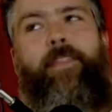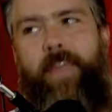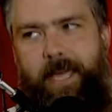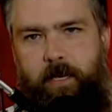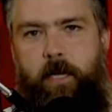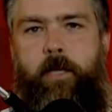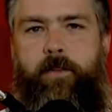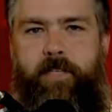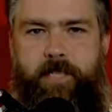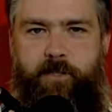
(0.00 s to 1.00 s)
Then
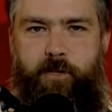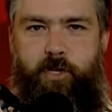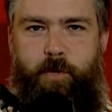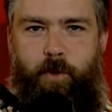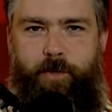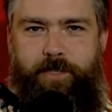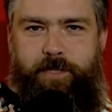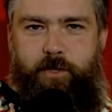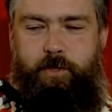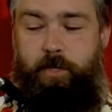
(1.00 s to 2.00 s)
the sense of humor was
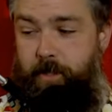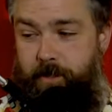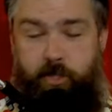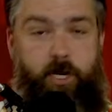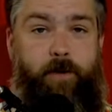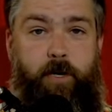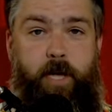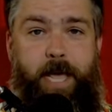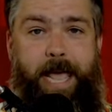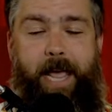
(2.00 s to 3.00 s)
discovered,
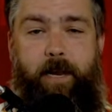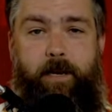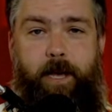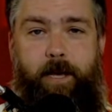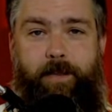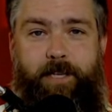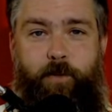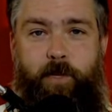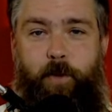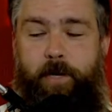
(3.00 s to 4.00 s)
and
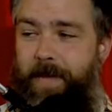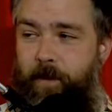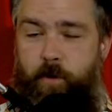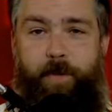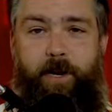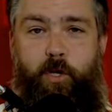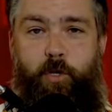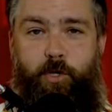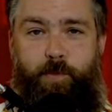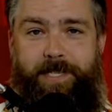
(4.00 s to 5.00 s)
that's when they went, man, we made a
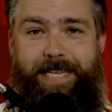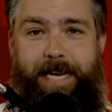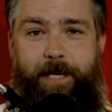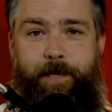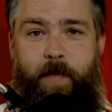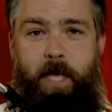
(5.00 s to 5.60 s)
huge mistake.